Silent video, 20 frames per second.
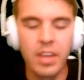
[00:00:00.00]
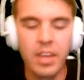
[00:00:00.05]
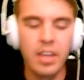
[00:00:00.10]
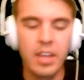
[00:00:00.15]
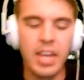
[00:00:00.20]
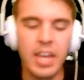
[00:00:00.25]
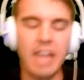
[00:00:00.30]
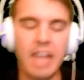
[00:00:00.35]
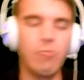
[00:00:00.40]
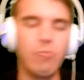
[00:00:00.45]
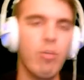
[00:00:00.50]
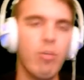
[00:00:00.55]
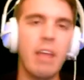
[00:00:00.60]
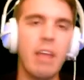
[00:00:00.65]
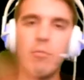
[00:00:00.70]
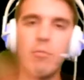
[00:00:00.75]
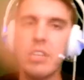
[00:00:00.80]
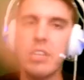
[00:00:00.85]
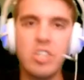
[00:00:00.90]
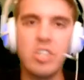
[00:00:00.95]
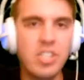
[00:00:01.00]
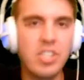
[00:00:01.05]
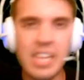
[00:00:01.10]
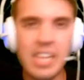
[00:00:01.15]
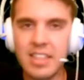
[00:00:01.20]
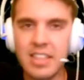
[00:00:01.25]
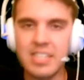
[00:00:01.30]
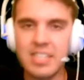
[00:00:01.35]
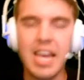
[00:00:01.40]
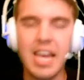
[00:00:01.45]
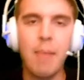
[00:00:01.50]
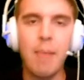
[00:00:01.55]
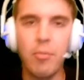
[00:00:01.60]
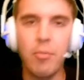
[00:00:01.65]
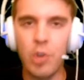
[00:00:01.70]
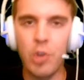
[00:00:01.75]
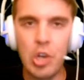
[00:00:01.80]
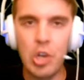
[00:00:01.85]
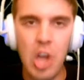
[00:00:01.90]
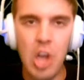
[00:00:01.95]
And right when she's at the top of
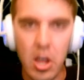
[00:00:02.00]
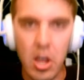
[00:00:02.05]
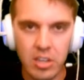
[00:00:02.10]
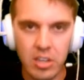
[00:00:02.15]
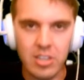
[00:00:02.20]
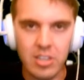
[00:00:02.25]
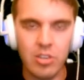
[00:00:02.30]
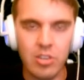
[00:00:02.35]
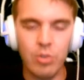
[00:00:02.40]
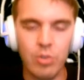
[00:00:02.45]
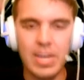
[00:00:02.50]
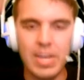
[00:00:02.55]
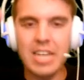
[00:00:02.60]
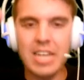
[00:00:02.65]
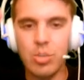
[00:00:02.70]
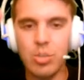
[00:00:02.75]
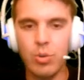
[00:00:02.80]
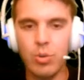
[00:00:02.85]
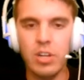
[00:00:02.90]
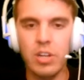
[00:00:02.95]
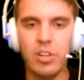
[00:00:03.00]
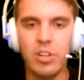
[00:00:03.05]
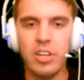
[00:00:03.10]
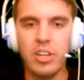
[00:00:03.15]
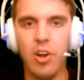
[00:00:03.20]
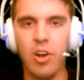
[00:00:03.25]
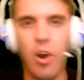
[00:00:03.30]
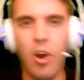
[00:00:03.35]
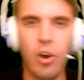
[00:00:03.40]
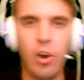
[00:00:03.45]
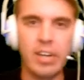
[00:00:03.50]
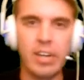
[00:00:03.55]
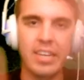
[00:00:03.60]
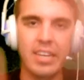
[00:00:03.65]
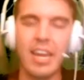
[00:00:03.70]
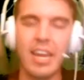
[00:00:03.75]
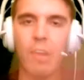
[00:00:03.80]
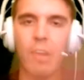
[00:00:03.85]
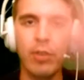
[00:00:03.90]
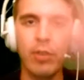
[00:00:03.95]
her dunk, you know, Yasuo can click R and
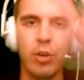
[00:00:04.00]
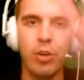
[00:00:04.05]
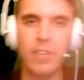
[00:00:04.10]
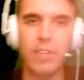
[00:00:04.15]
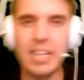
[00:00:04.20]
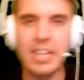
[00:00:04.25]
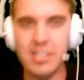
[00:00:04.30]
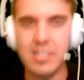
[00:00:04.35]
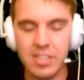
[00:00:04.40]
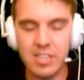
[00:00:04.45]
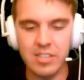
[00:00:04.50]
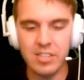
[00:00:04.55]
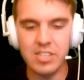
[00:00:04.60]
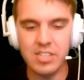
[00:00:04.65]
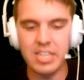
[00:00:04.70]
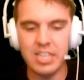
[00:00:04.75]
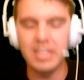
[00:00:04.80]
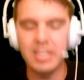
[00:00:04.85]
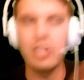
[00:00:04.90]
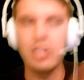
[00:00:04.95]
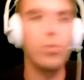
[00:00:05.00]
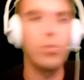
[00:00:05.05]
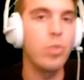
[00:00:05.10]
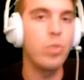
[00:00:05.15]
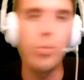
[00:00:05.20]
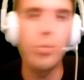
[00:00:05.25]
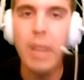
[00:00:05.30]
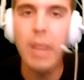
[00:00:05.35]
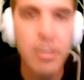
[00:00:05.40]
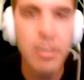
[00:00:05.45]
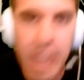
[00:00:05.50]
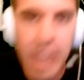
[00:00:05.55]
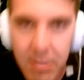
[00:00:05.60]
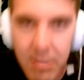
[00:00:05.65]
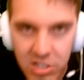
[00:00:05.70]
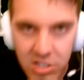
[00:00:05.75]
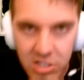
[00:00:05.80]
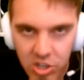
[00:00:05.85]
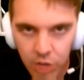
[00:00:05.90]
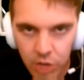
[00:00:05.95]
carry over that CC, and then you might even have
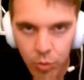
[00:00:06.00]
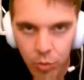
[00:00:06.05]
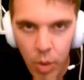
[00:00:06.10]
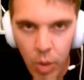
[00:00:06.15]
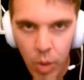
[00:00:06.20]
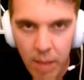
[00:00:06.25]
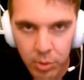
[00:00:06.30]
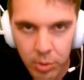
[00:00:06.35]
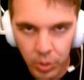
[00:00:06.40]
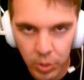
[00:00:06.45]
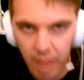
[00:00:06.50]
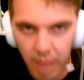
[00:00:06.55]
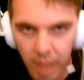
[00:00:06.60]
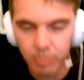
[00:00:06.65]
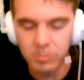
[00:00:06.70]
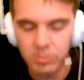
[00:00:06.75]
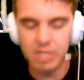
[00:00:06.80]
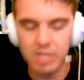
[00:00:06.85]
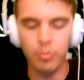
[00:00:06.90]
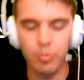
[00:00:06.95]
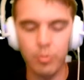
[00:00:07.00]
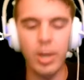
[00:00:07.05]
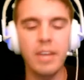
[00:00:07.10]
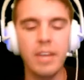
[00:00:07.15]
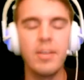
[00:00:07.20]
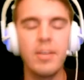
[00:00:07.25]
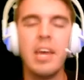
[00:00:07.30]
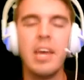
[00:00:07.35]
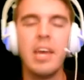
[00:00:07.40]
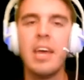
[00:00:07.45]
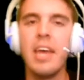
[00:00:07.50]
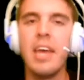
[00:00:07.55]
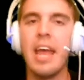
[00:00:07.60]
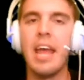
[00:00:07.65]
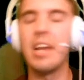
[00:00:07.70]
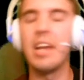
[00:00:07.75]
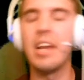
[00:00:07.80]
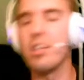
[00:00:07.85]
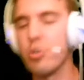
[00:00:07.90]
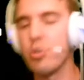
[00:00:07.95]
the start of a wombo combo team, right?
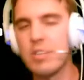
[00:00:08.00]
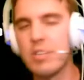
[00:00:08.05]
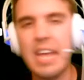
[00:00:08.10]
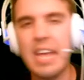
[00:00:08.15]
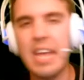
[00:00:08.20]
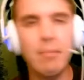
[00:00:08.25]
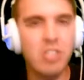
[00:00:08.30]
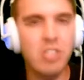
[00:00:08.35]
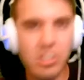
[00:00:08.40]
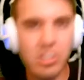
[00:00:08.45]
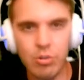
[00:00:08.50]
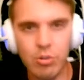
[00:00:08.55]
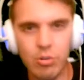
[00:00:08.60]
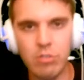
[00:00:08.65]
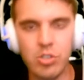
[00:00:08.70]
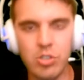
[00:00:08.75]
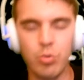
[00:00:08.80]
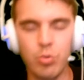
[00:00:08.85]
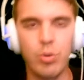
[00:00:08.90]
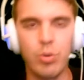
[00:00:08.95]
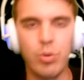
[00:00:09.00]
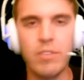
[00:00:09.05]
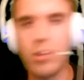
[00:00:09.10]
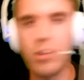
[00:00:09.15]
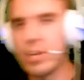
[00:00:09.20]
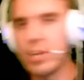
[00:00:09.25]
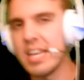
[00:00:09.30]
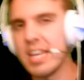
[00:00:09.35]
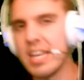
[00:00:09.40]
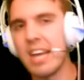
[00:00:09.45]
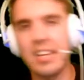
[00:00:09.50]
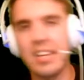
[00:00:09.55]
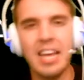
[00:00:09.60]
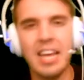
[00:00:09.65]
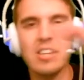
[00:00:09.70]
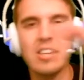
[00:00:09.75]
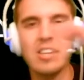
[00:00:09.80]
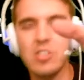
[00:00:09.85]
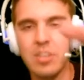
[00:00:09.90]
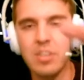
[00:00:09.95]
And your damage still goes through, even though he kind of
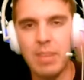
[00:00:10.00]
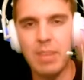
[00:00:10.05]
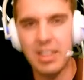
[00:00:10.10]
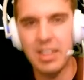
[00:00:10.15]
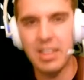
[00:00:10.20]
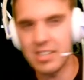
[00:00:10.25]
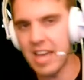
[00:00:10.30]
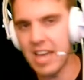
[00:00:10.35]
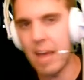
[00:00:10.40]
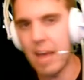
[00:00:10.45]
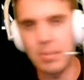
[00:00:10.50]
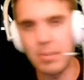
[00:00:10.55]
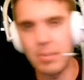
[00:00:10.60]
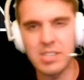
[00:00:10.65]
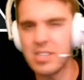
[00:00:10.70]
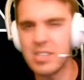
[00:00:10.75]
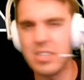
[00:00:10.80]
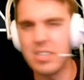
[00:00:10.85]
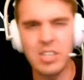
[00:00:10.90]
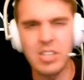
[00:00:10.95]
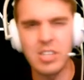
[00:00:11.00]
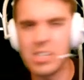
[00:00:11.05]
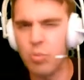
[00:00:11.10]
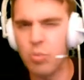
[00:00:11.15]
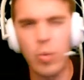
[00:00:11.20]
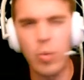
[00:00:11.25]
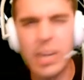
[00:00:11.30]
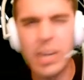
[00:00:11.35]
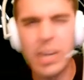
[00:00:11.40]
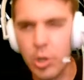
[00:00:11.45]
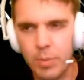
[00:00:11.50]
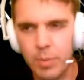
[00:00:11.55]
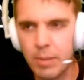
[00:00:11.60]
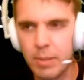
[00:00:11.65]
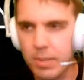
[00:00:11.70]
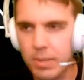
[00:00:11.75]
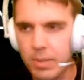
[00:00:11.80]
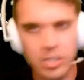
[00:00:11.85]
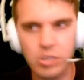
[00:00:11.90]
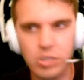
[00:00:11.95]
catches them at the top. It's weird,
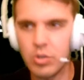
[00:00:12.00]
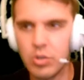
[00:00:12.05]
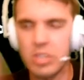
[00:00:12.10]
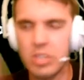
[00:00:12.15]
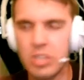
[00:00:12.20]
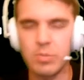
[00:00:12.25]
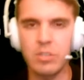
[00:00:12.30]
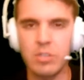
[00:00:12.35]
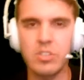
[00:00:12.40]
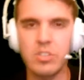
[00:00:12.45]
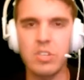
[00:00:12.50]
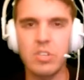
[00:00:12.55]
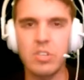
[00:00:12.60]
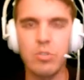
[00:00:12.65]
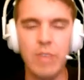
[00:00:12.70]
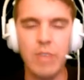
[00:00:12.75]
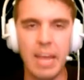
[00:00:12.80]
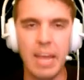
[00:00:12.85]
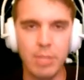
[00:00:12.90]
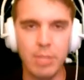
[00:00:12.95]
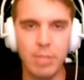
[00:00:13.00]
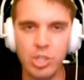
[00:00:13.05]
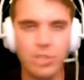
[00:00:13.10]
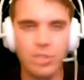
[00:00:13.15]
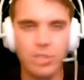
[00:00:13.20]
but trust me, you'll still do damage.